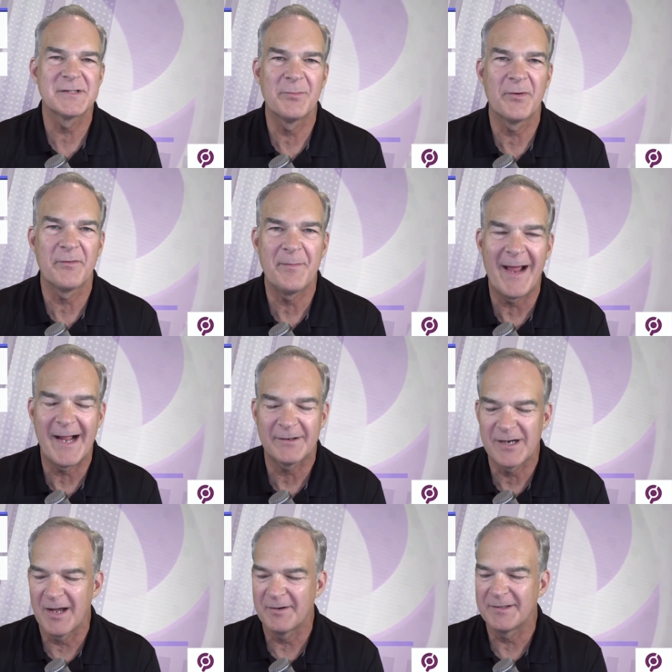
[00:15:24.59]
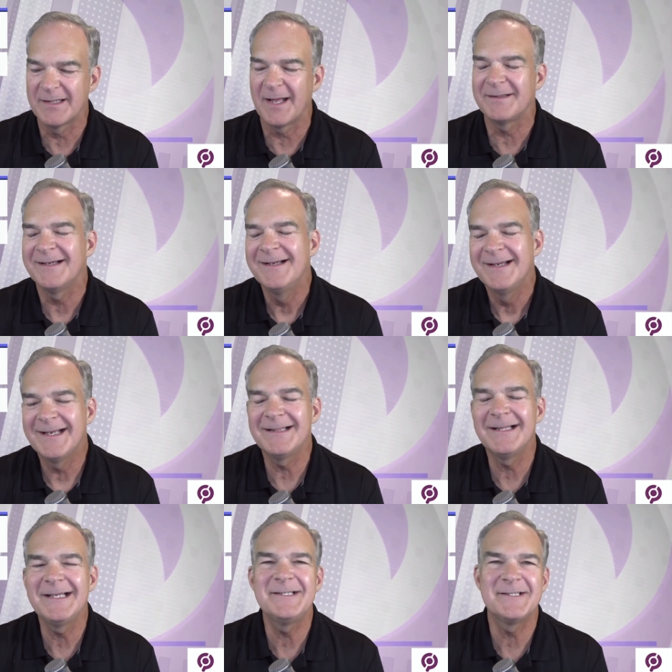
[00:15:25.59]
someone with your background, and let at
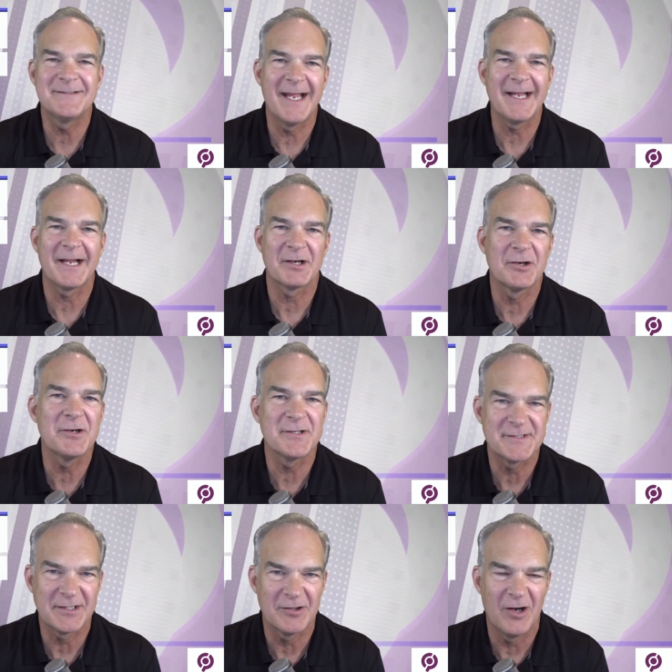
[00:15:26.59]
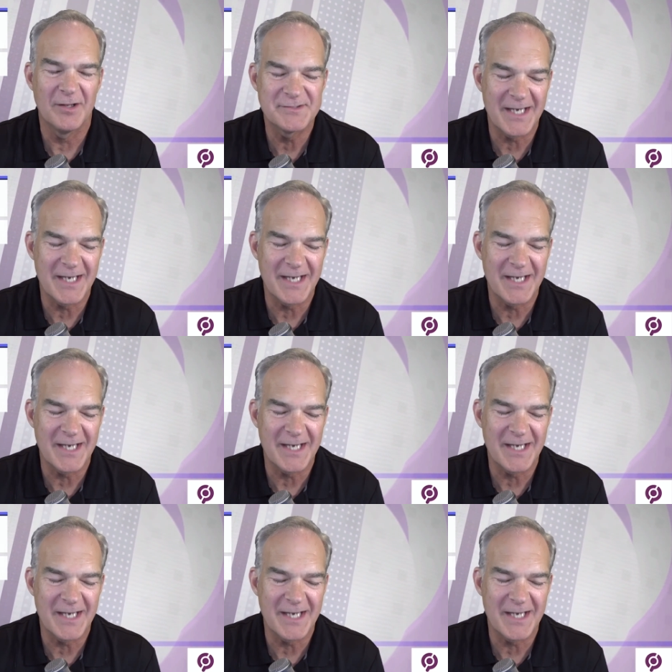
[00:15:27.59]
least take a courtesy call."